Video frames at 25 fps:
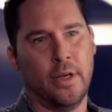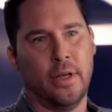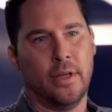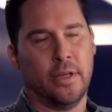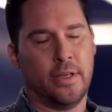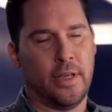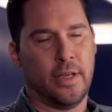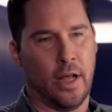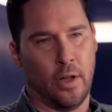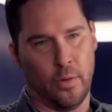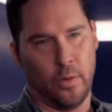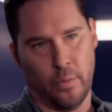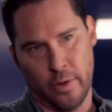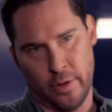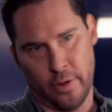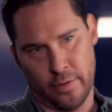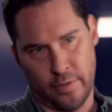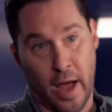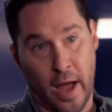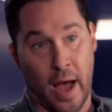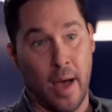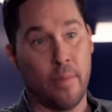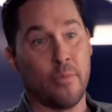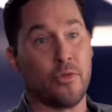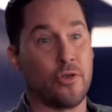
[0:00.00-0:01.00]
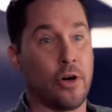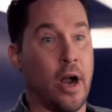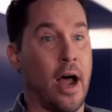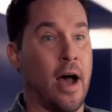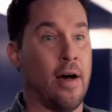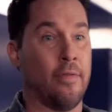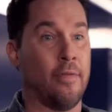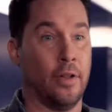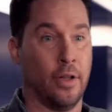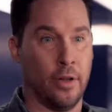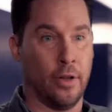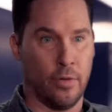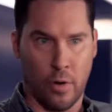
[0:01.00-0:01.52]
Singer had been pushing
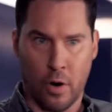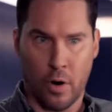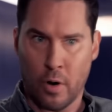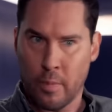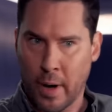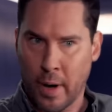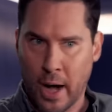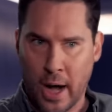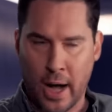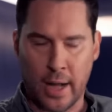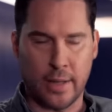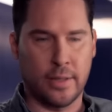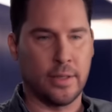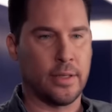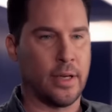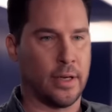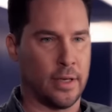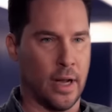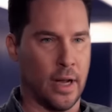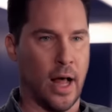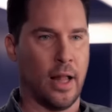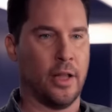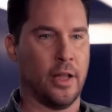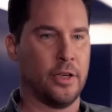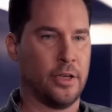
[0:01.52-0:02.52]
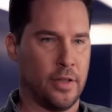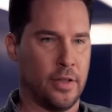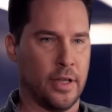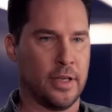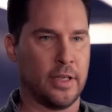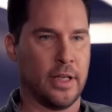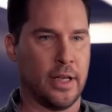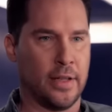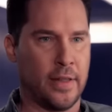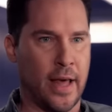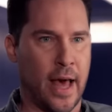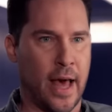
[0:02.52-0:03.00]
for an adaptation of the Dark Phoenix